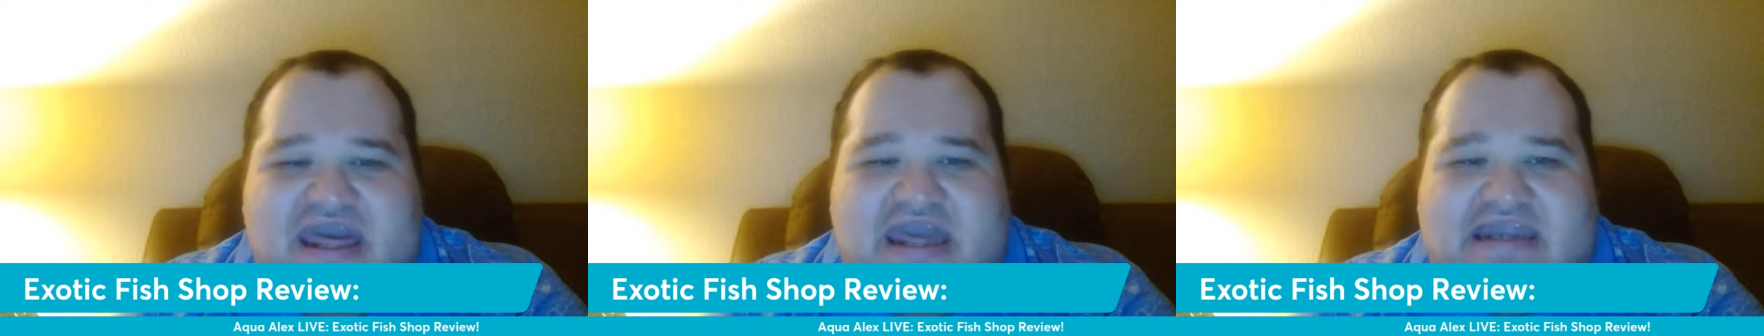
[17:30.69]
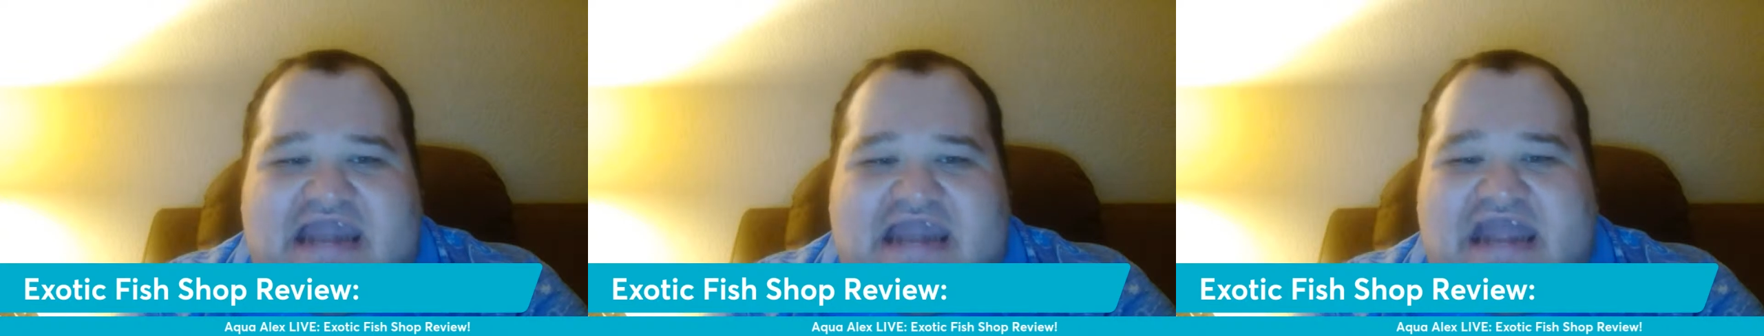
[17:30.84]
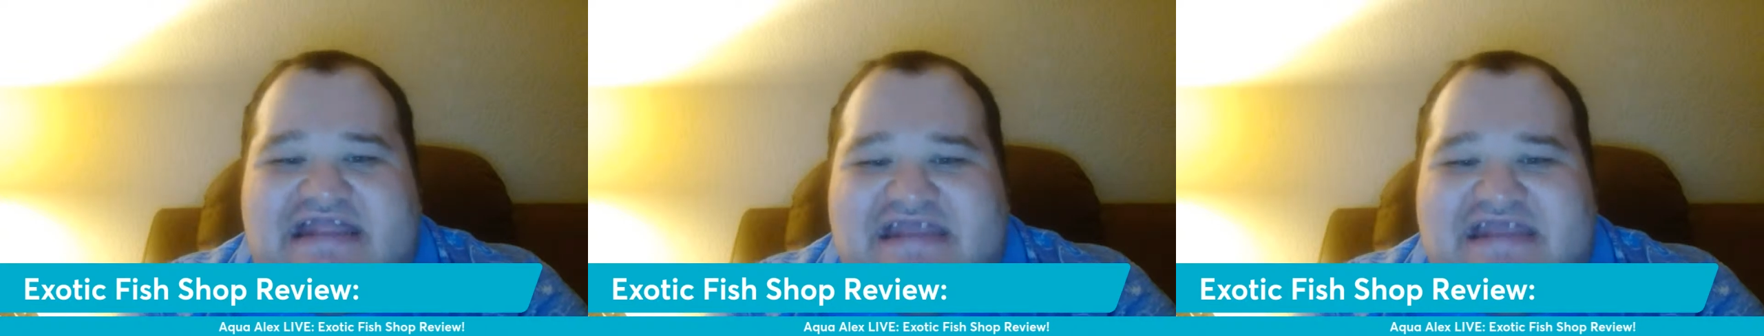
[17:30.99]

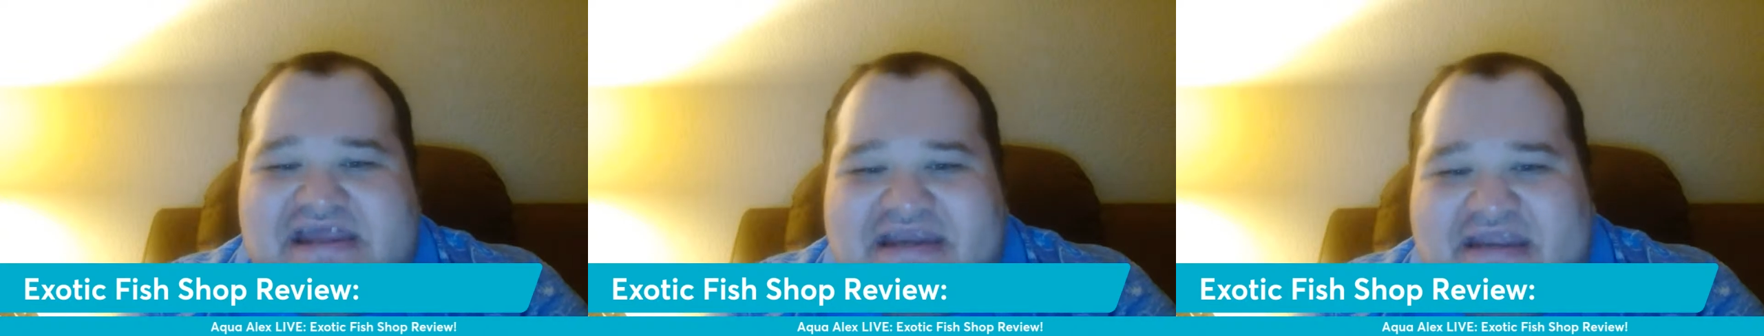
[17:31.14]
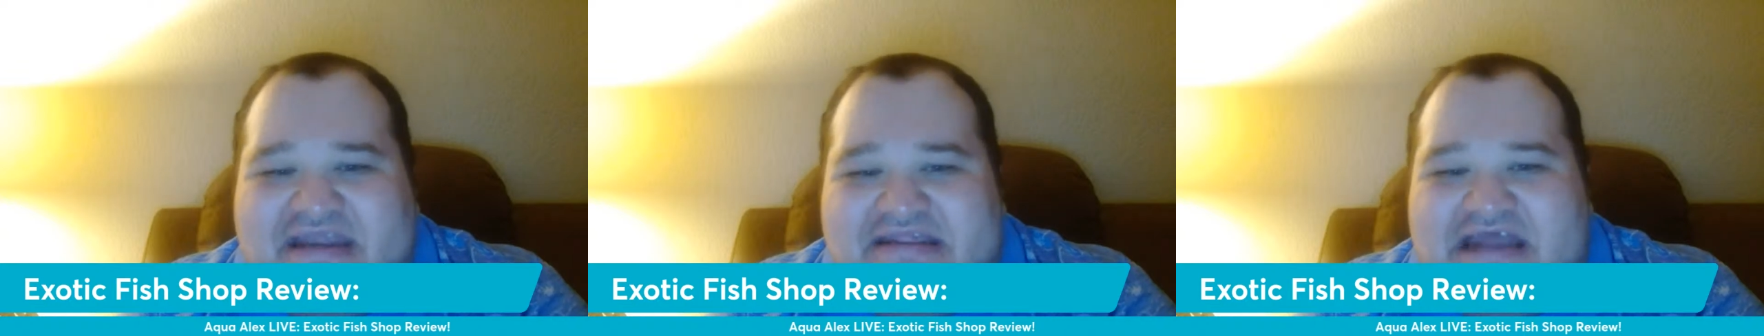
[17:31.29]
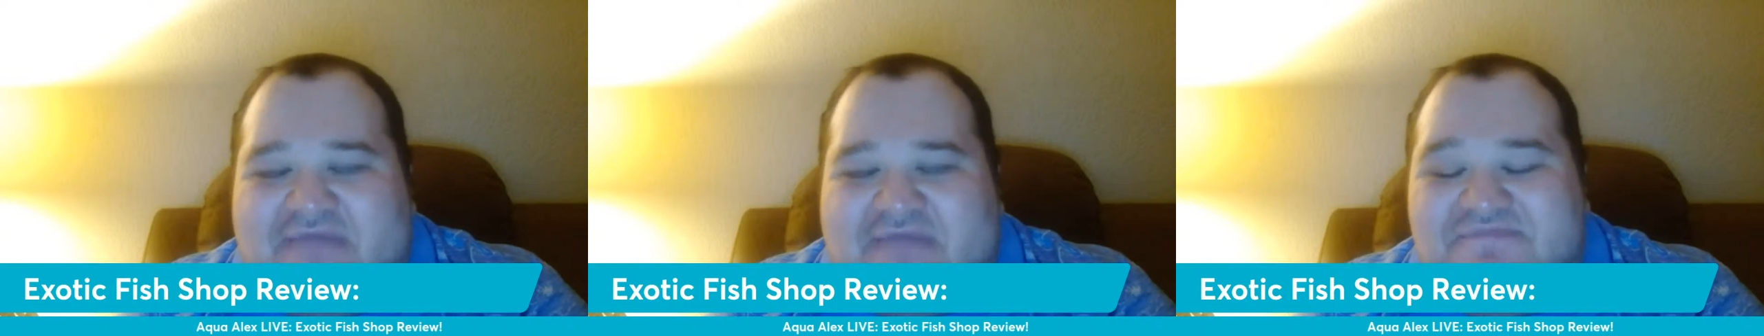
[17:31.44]
and I
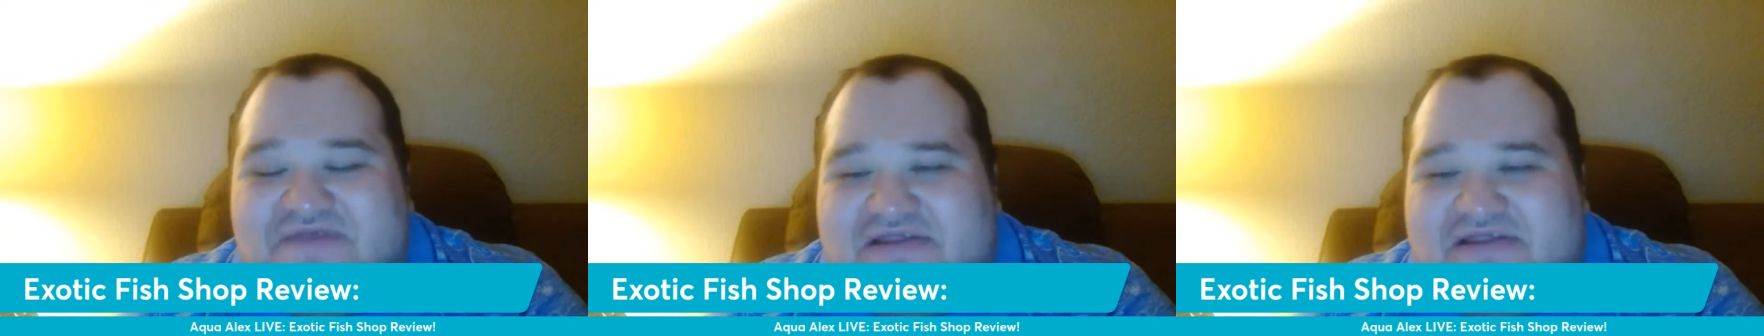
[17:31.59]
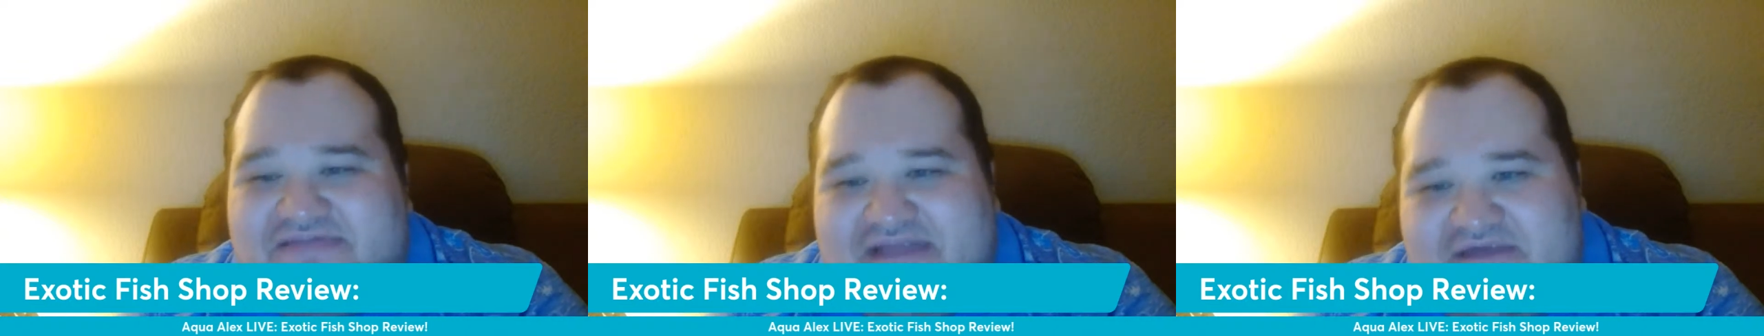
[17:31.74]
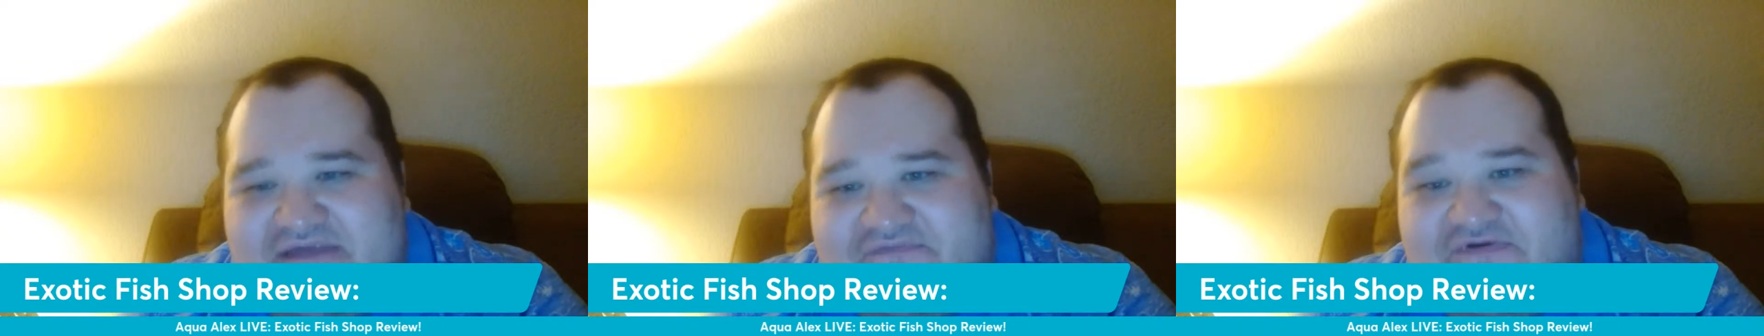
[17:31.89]
needed them
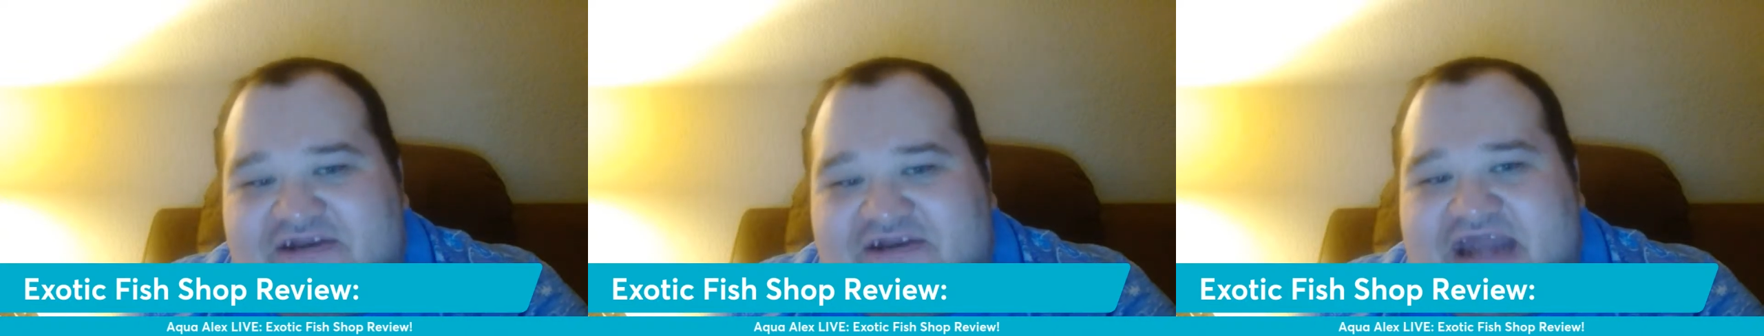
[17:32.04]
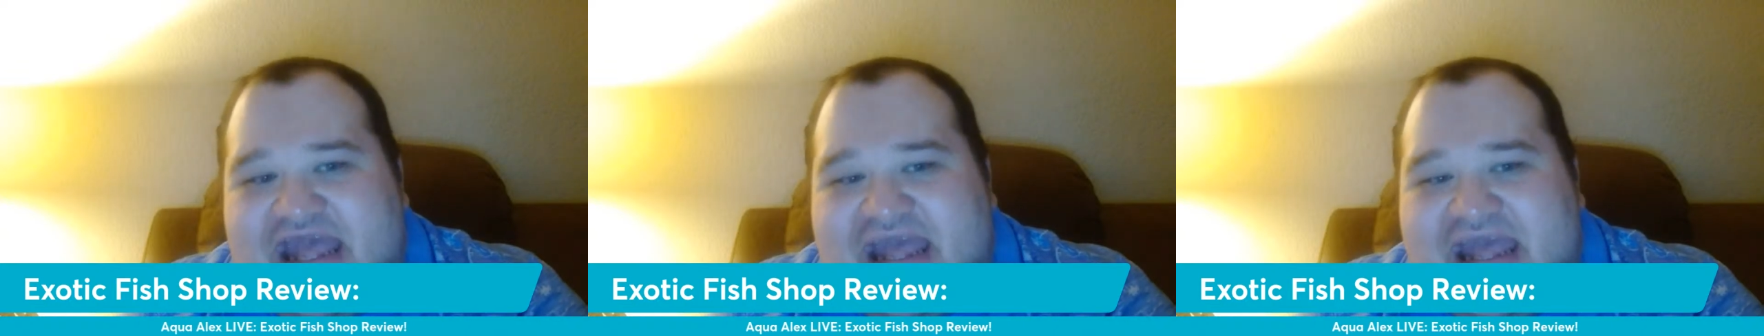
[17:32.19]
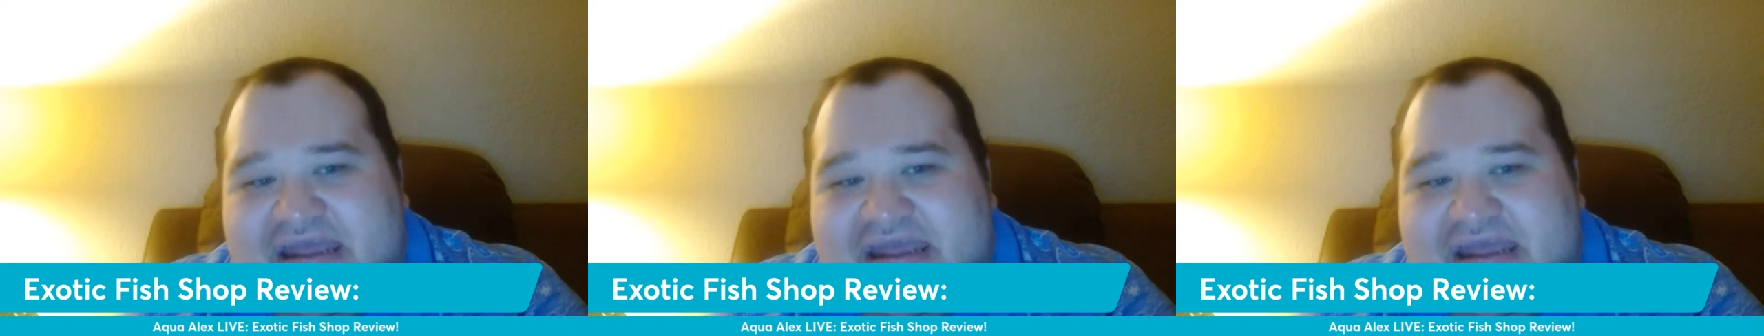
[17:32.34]
delivered